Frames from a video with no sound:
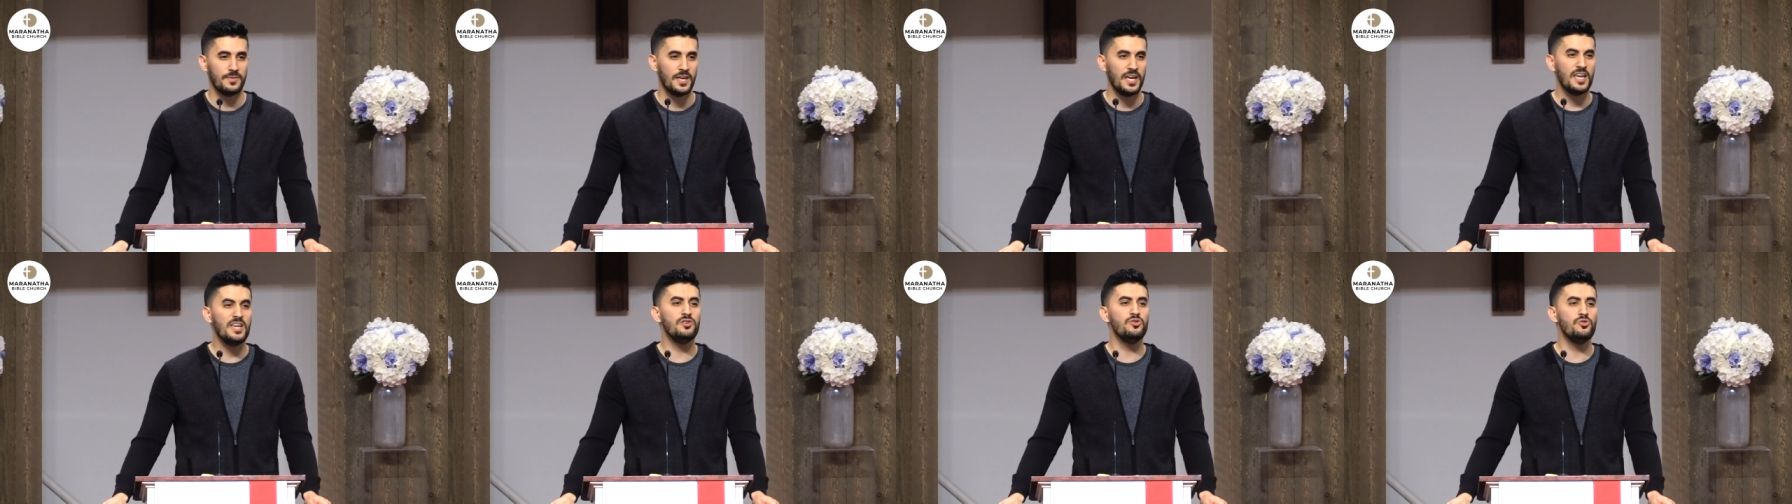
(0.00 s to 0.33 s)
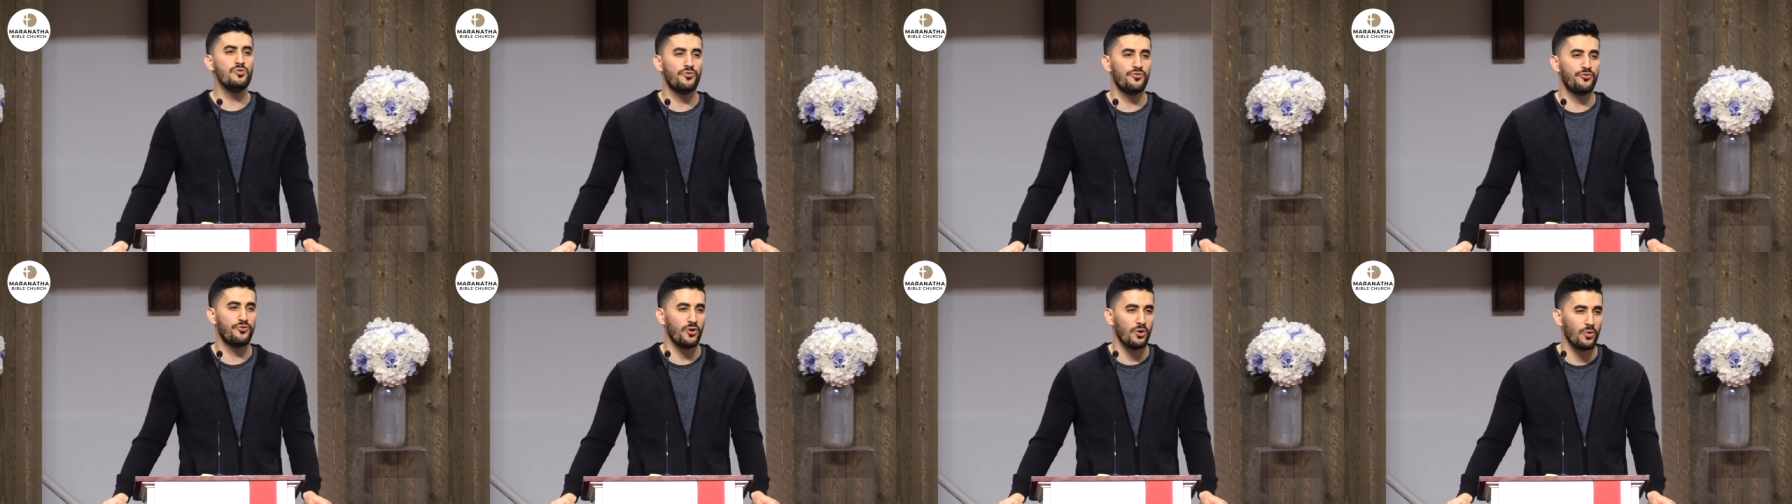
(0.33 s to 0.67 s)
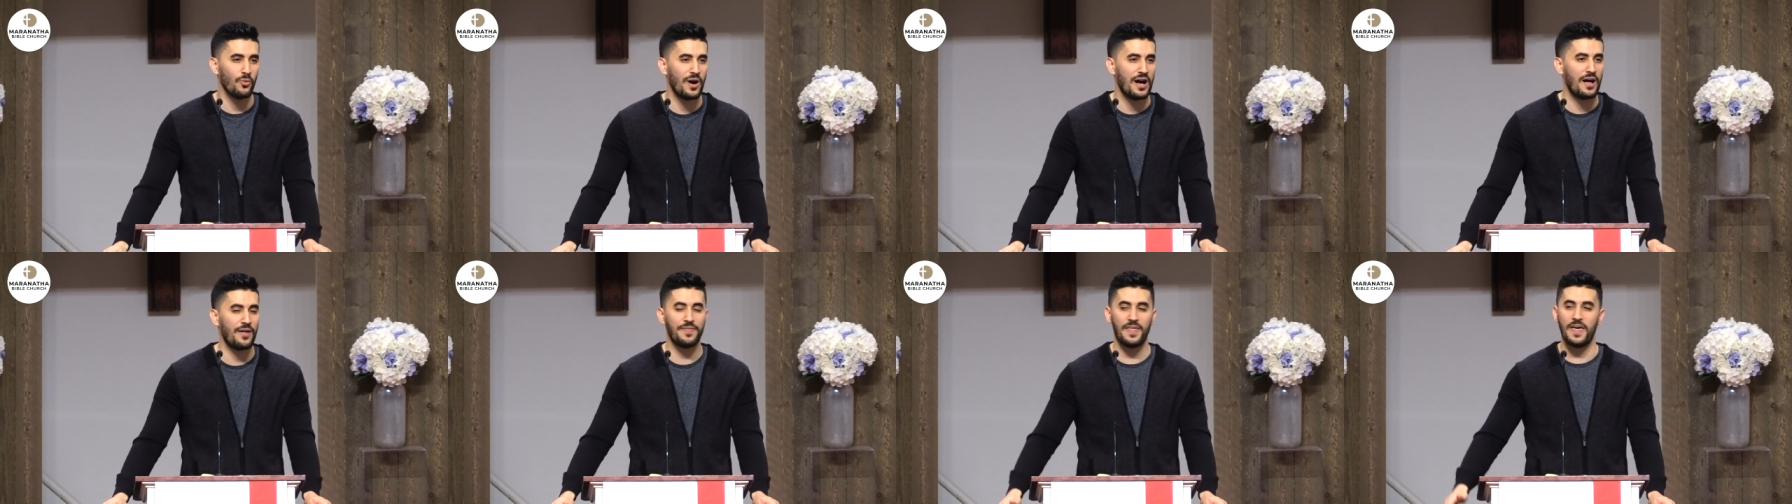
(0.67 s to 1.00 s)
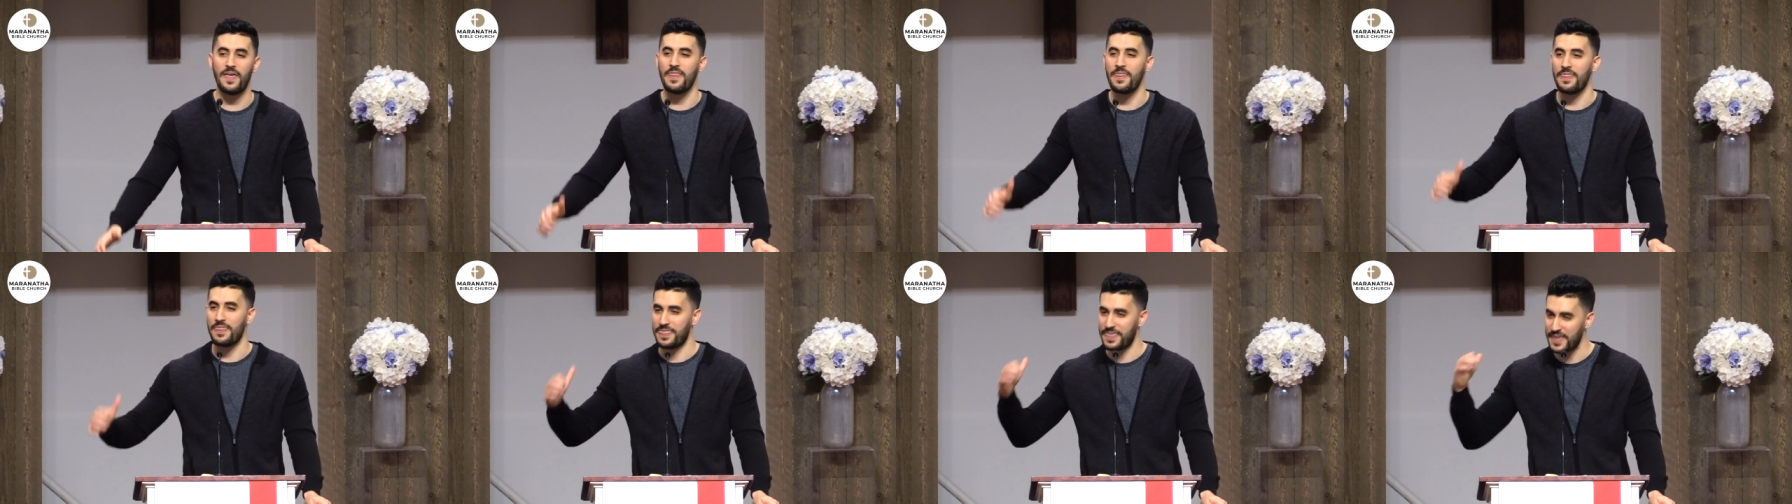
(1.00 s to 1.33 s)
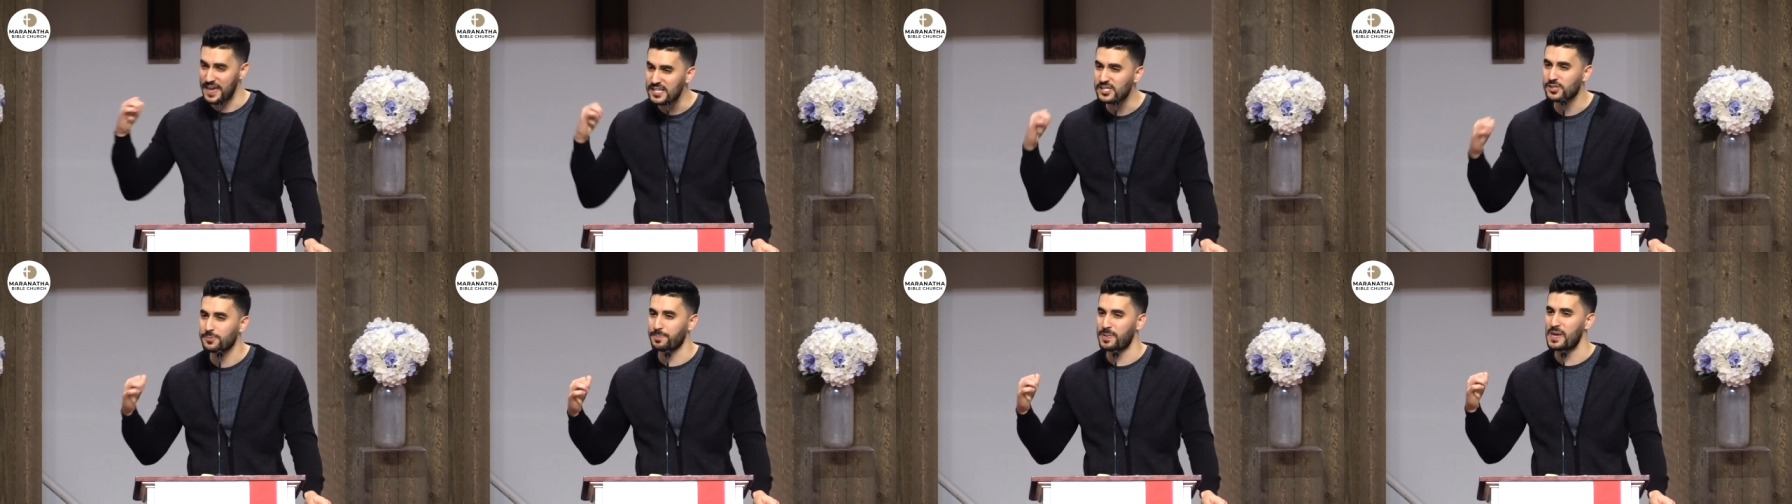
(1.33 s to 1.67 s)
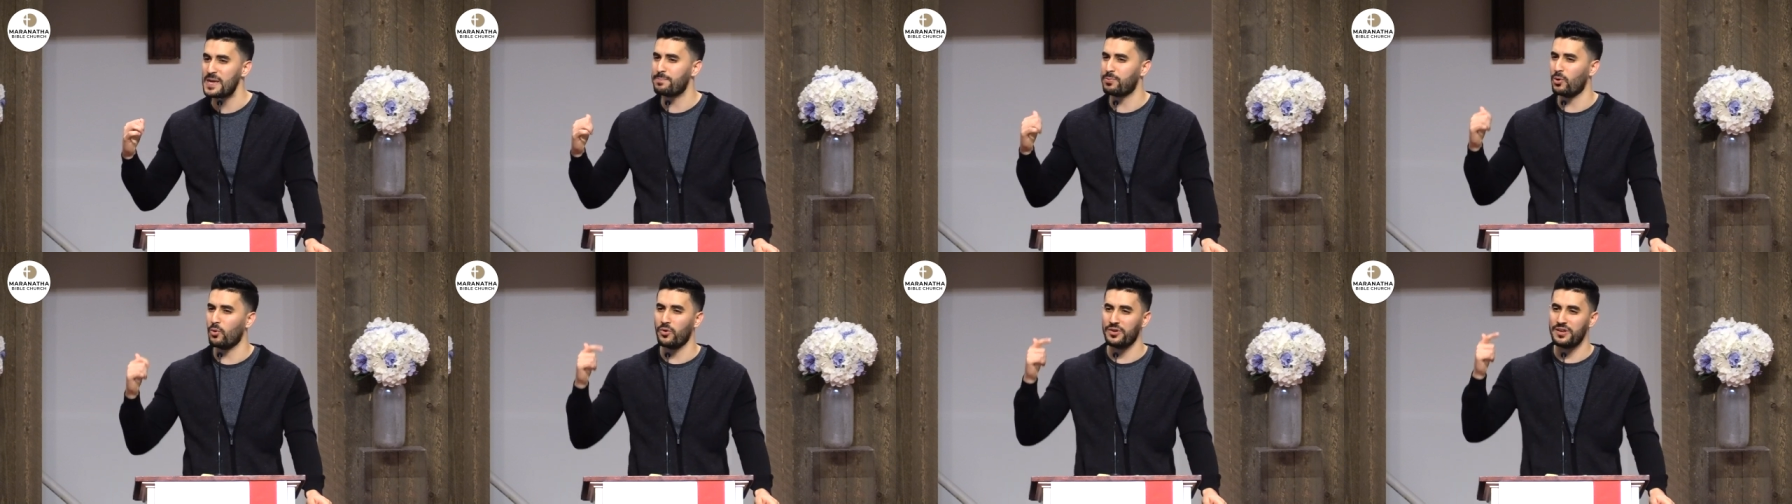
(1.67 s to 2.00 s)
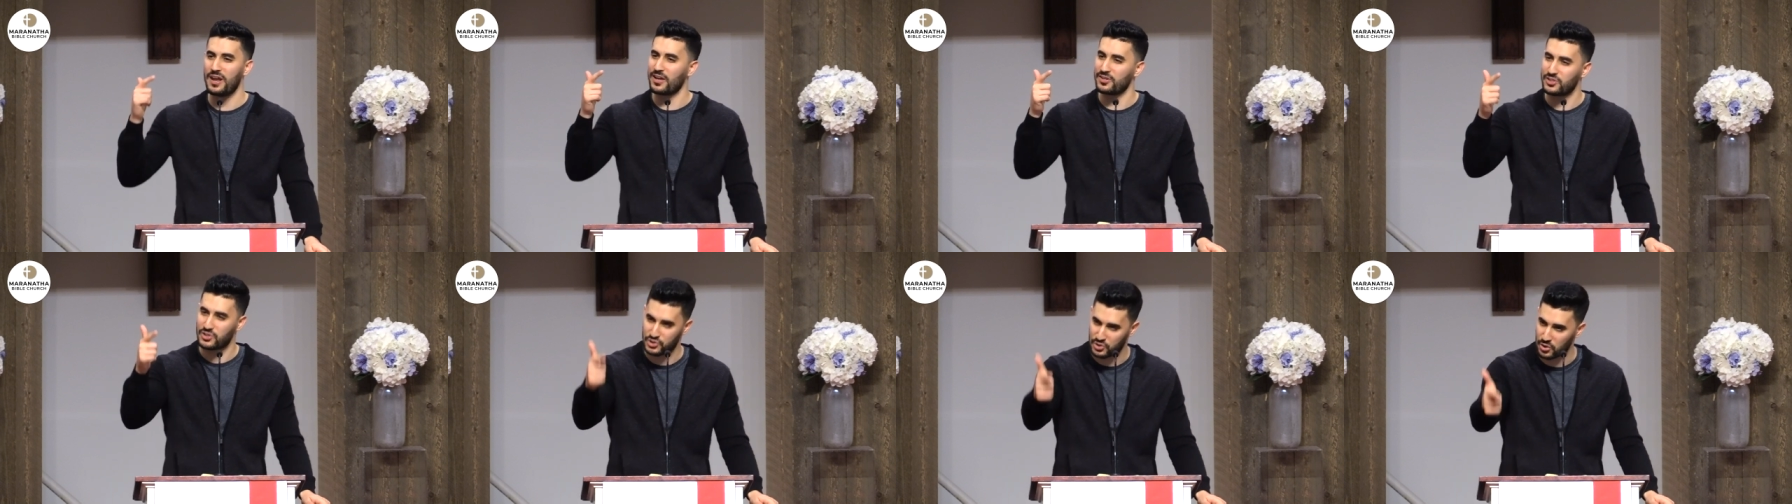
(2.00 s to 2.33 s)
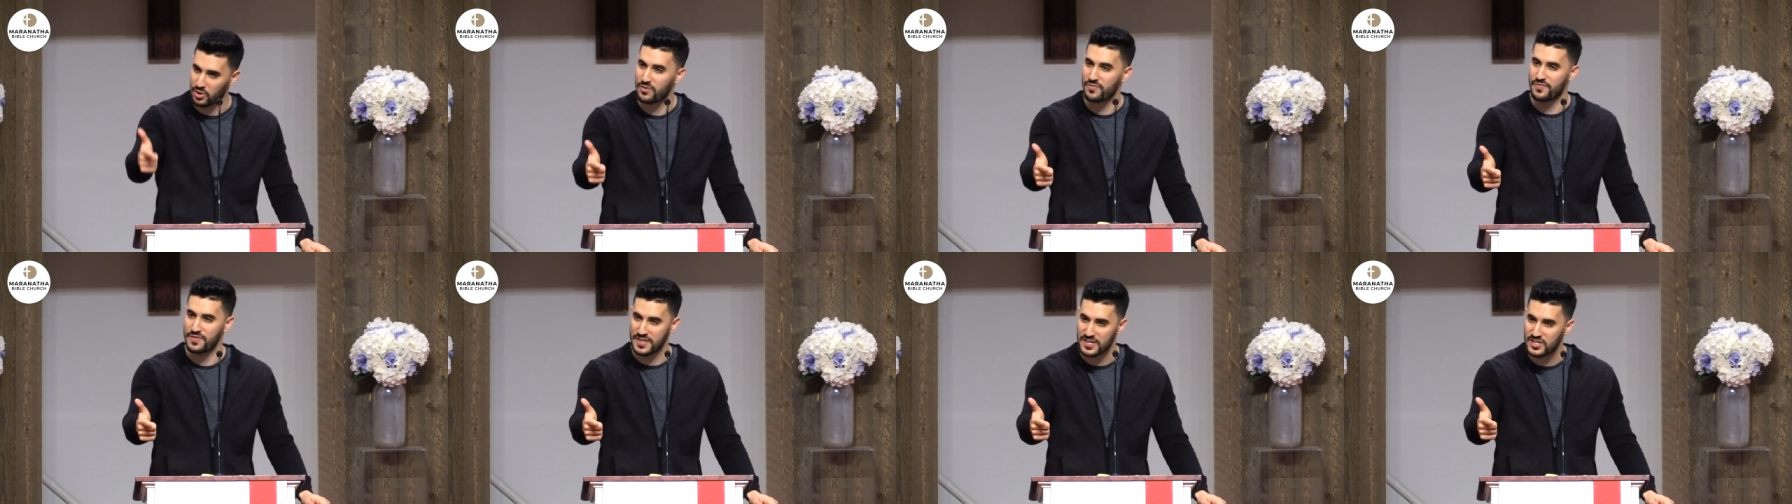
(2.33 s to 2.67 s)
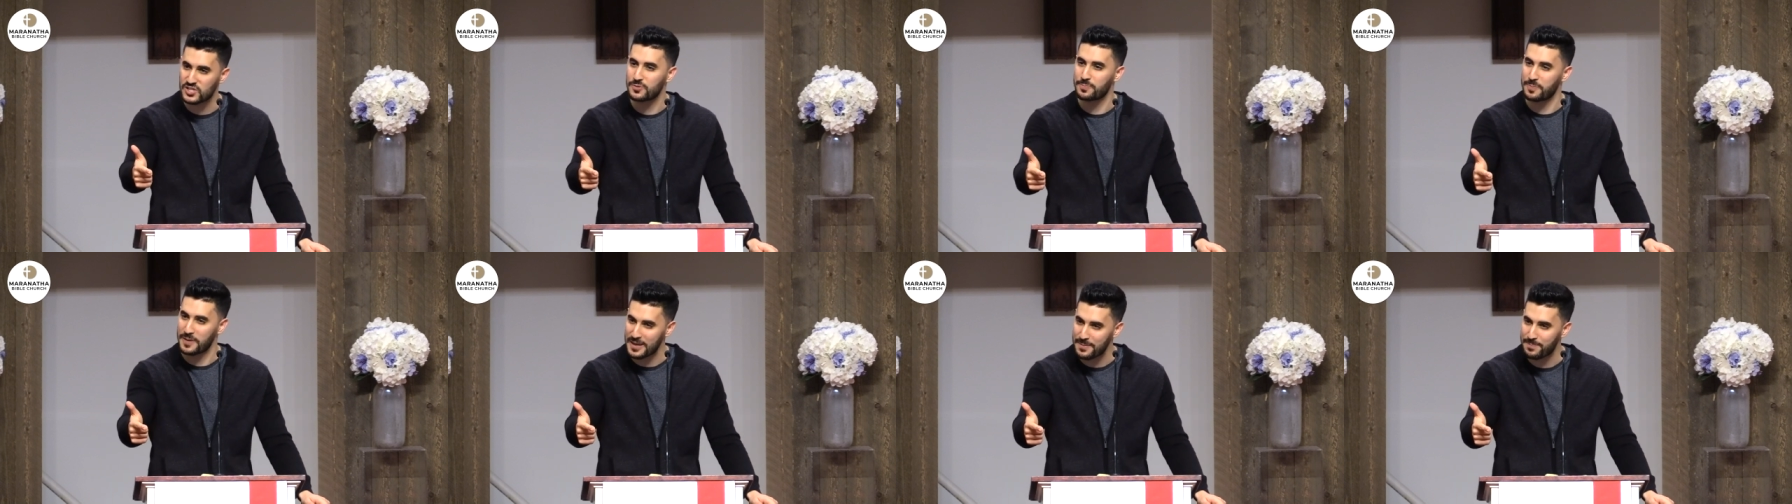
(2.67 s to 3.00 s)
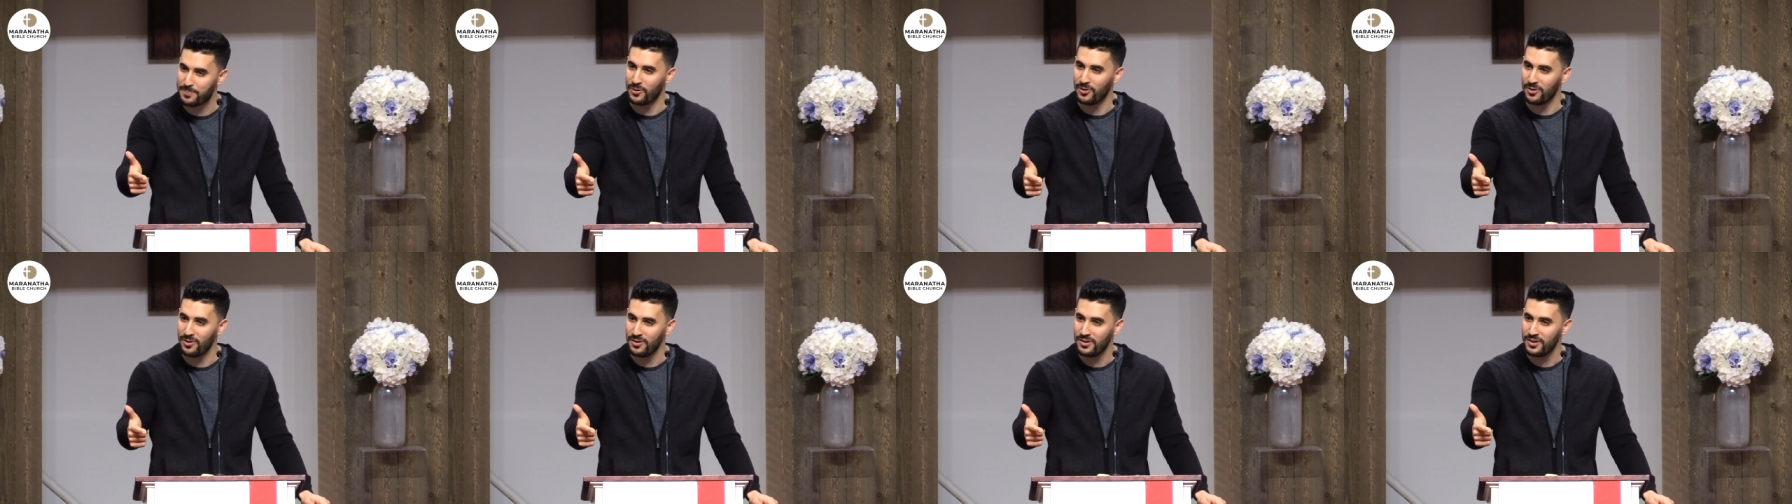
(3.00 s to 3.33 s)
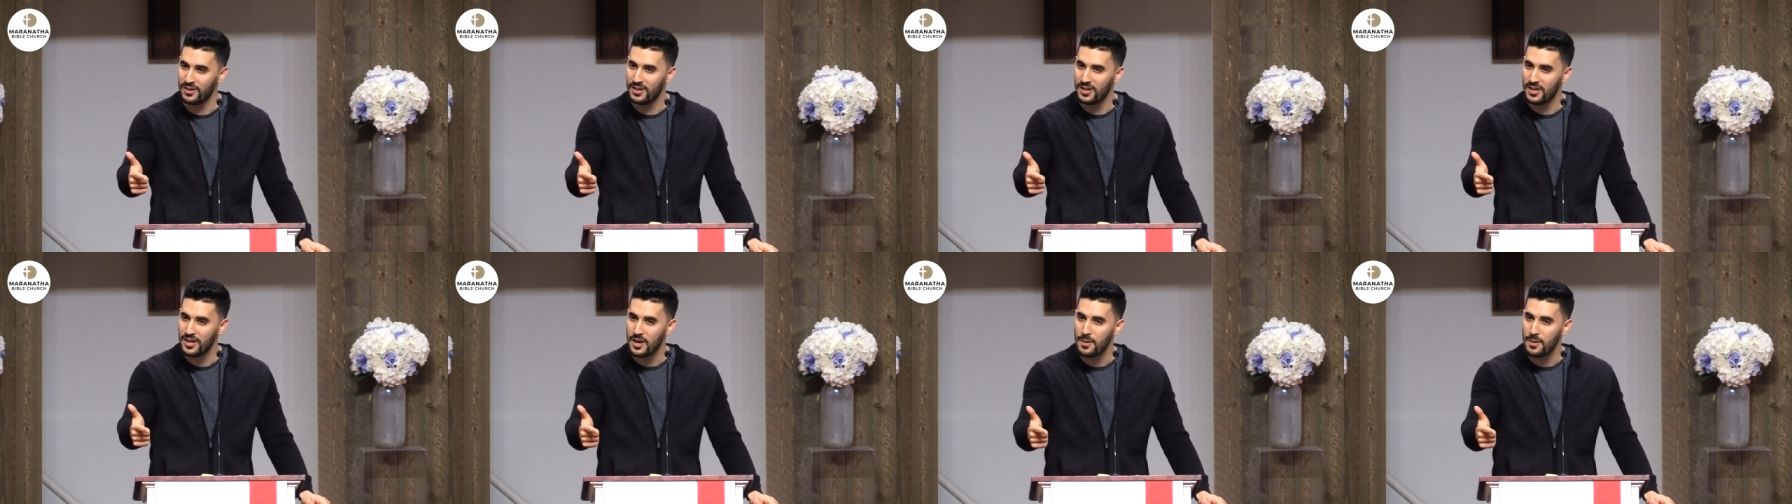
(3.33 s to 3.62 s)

He knew full well that his people would not serve this people,